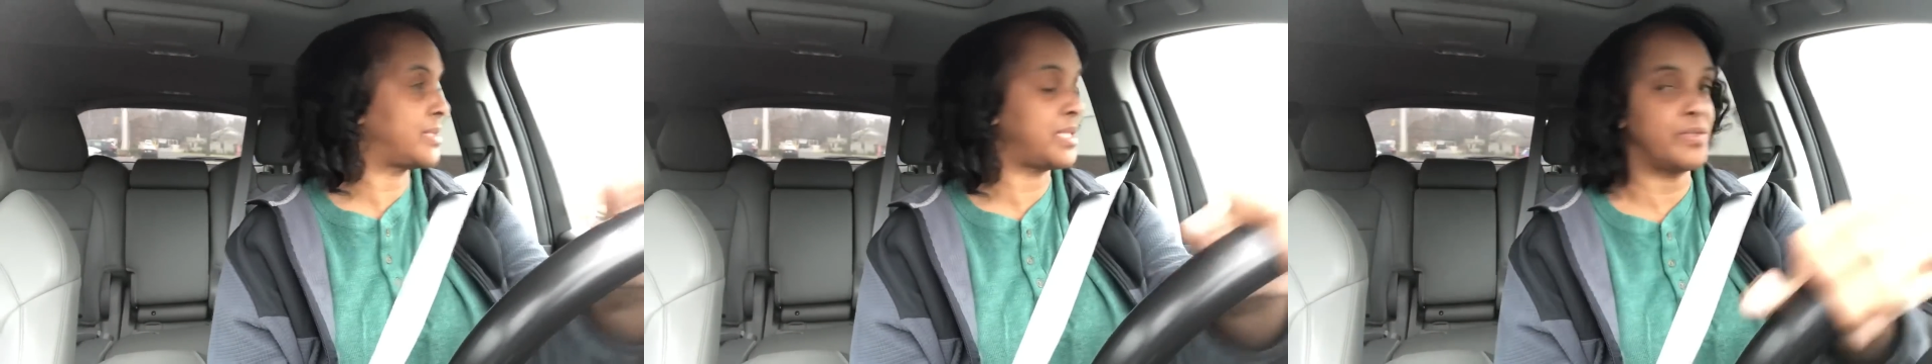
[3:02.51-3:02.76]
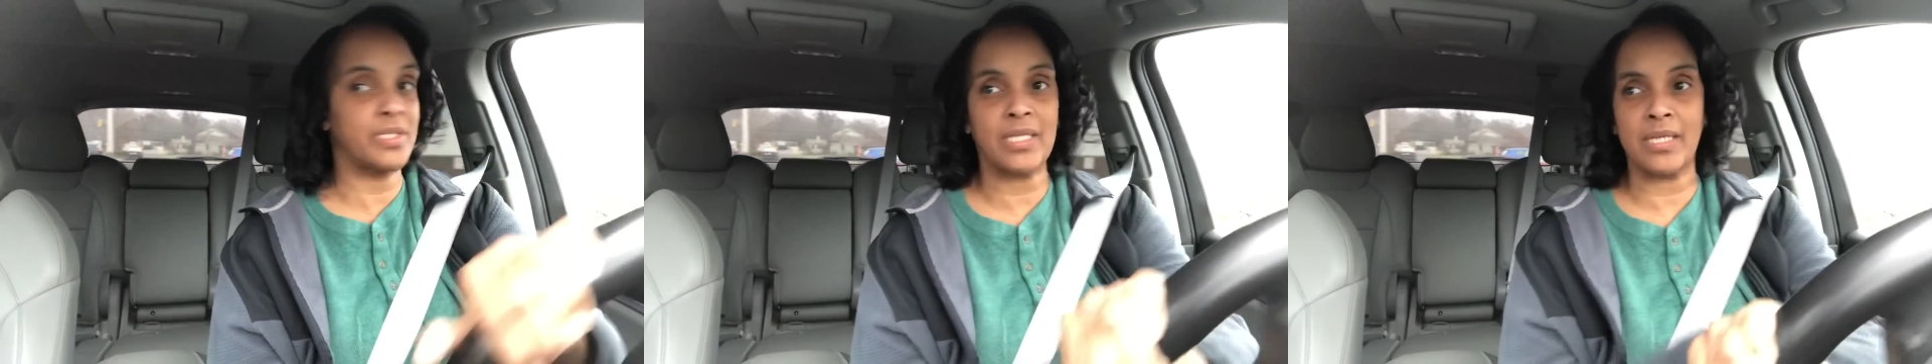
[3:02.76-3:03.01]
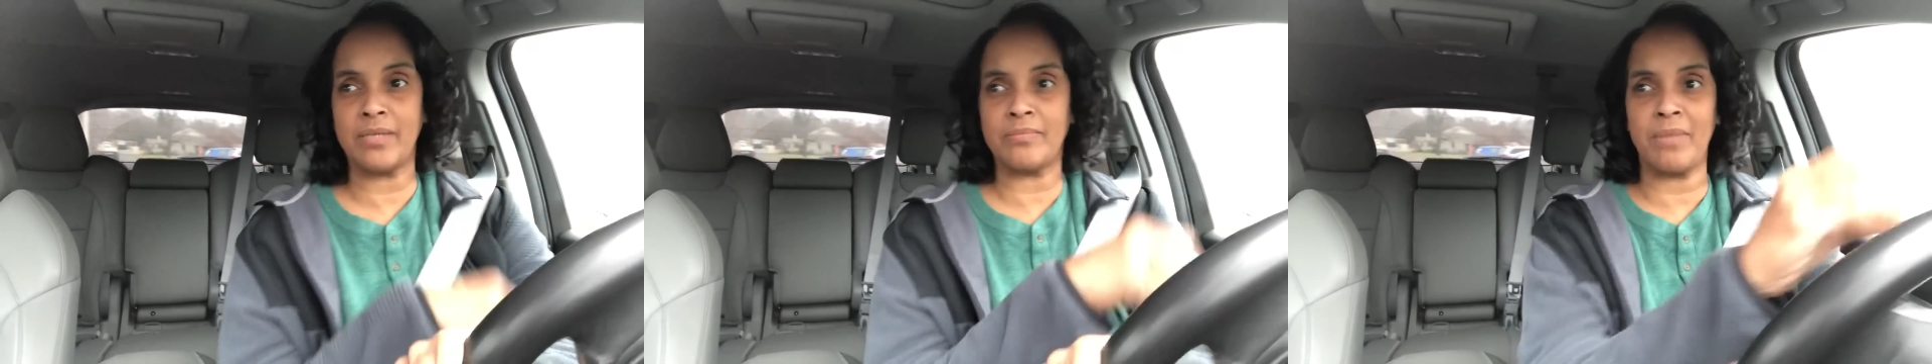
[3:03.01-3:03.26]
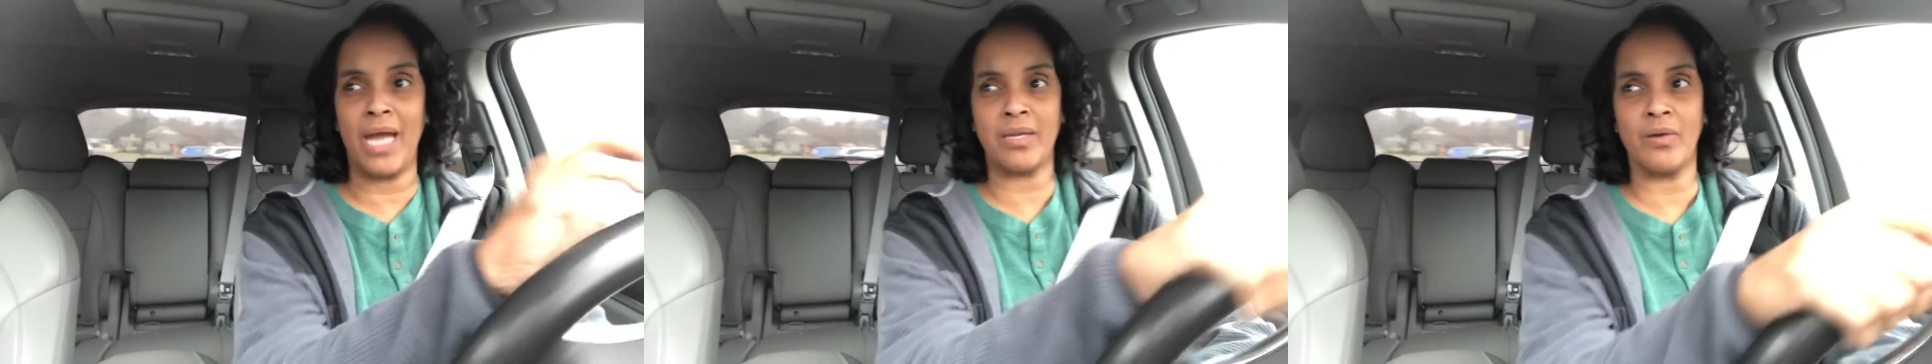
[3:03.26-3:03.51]
seriously,
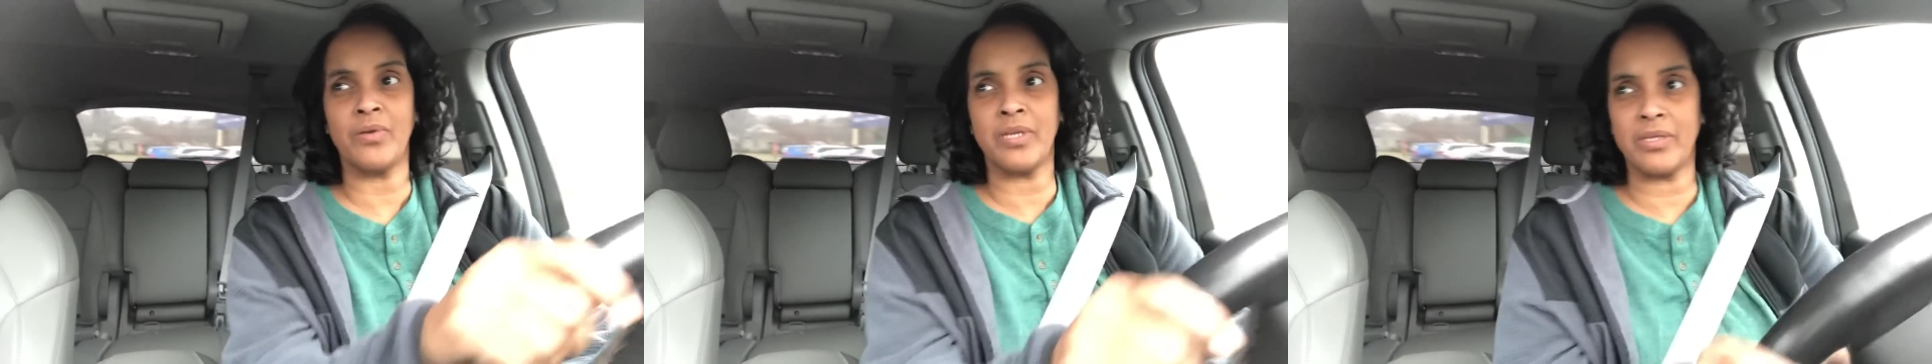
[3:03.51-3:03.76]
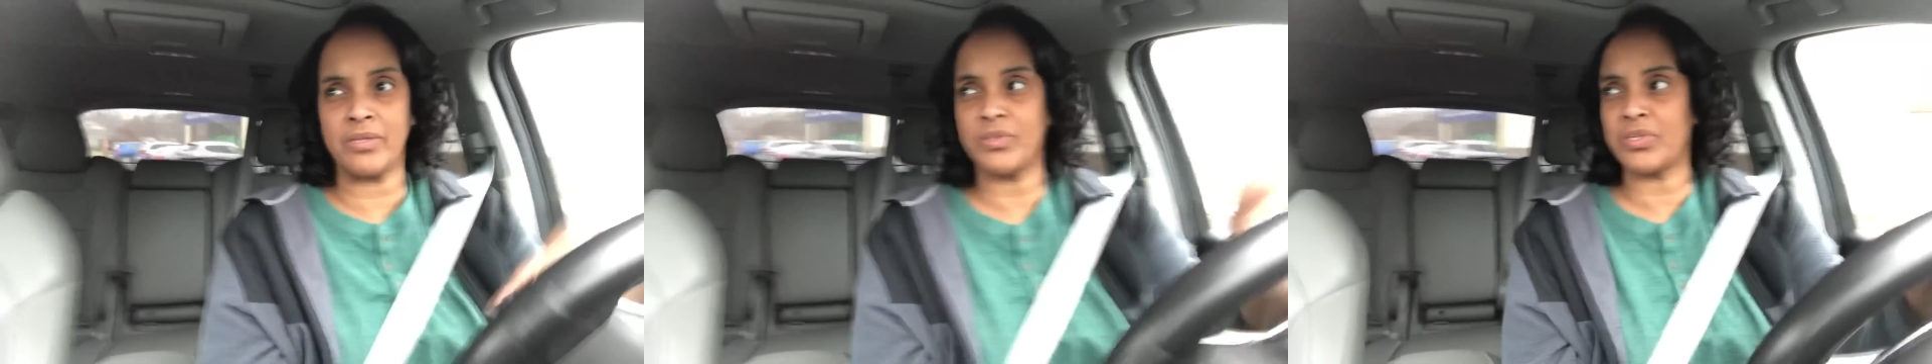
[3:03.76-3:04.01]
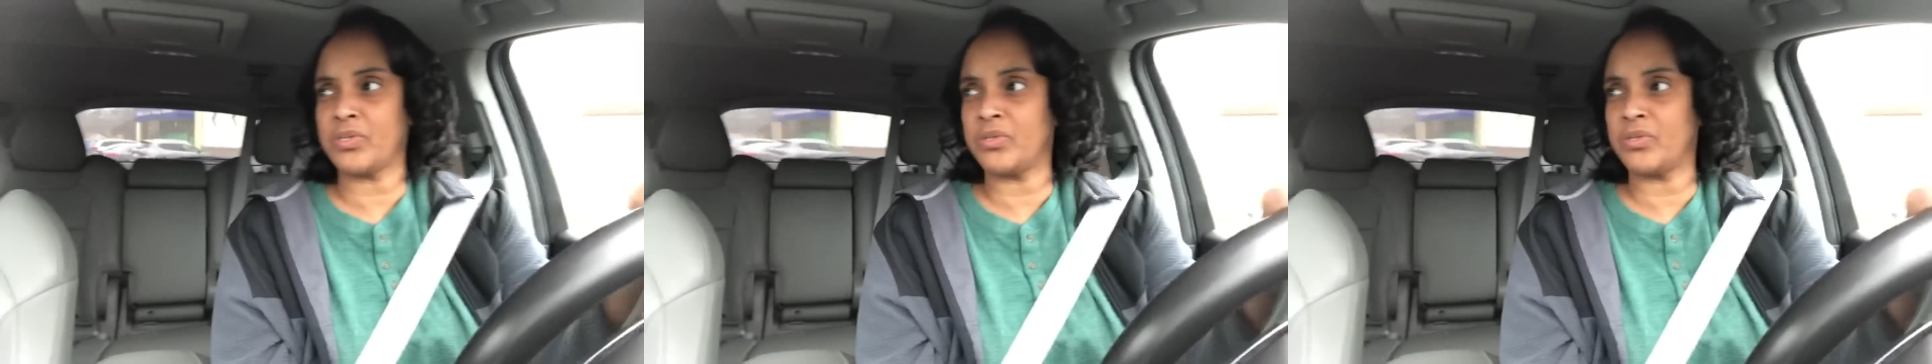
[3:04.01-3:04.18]
Magnolia used